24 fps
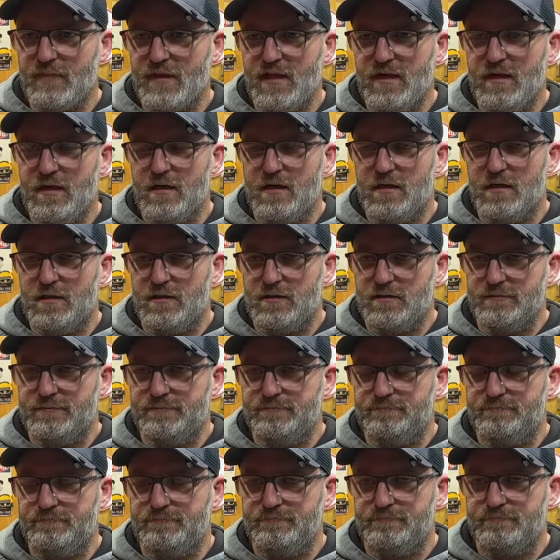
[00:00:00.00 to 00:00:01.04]
uh,
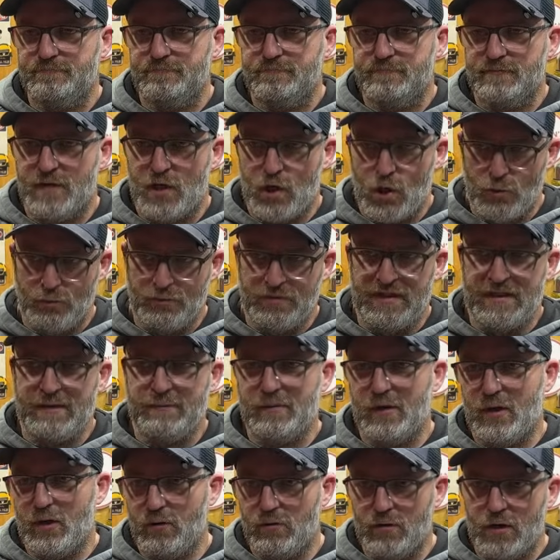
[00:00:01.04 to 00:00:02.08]
Home
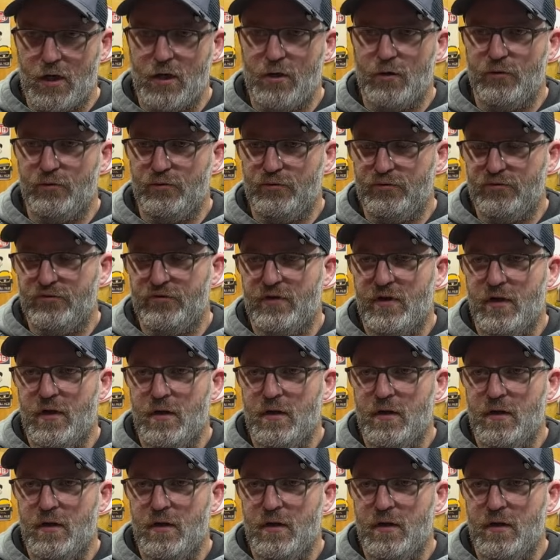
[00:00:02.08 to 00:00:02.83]
Depot, Lowe's,